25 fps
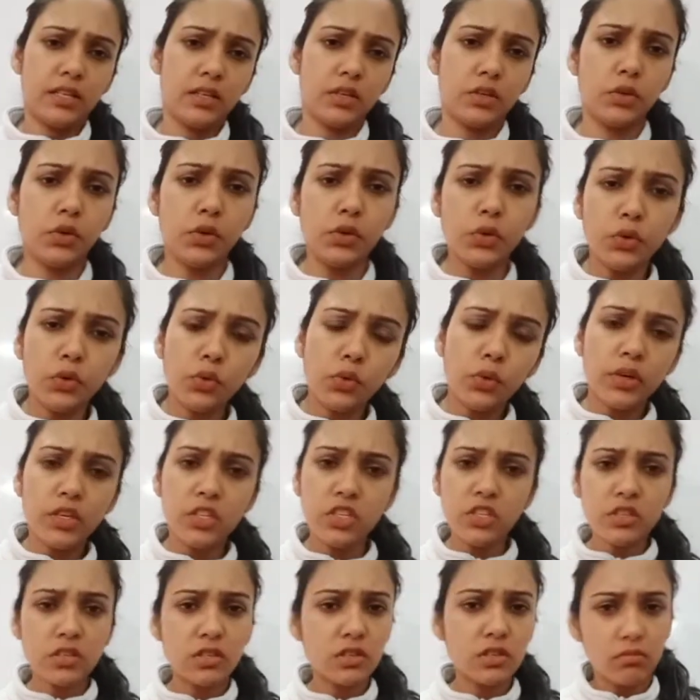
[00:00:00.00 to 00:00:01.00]
Do you do it
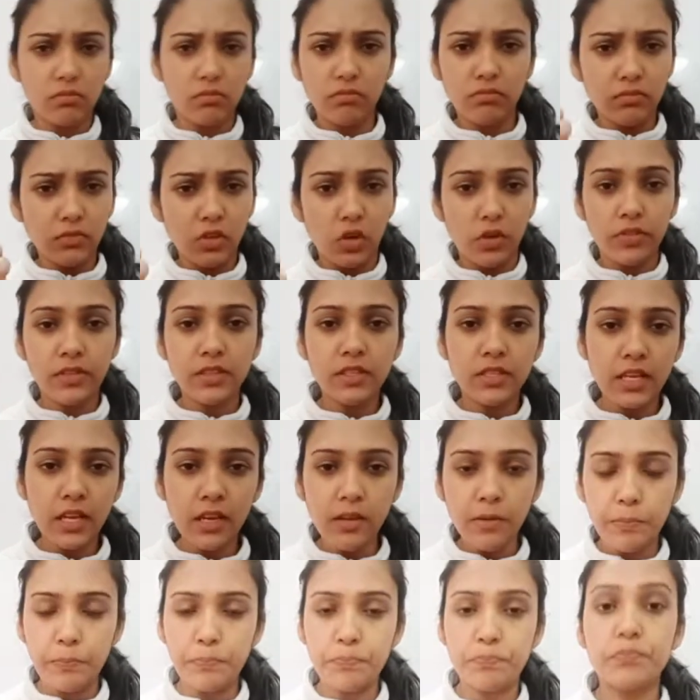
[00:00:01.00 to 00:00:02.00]
just on the
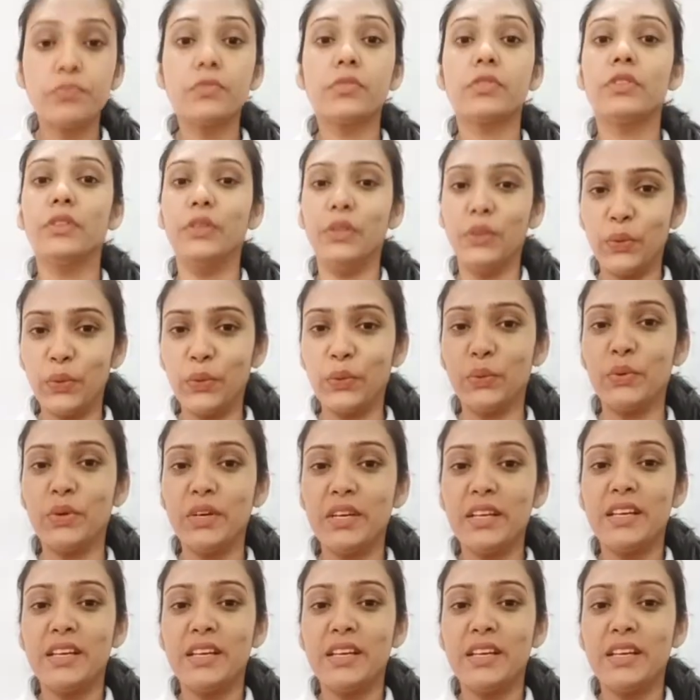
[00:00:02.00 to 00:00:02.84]
day? No,